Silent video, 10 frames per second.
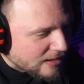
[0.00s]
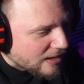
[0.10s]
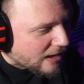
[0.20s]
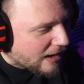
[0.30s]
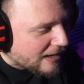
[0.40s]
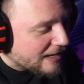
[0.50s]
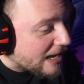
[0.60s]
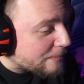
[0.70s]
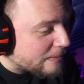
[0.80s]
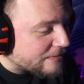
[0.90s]
I
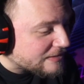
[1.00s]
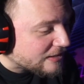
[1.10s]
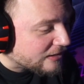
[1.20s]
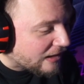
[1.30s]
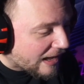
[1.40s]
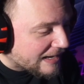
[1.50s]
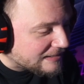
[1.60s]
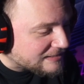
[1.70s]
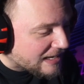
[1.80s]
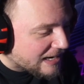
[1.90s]
can't believe that's a
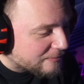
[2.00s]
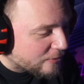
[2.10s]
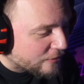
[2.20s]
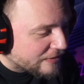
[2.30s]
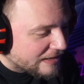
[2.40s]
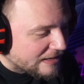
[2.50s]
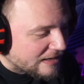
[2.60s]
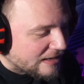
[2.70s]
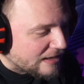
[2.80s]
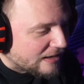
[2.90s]
Lionsgate movie.
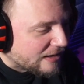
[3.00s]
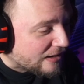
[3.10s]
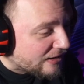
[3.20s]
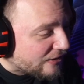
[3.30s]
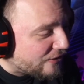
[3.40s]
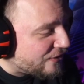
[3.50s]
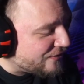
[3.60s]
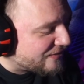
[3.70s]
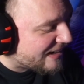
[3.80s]
Oh my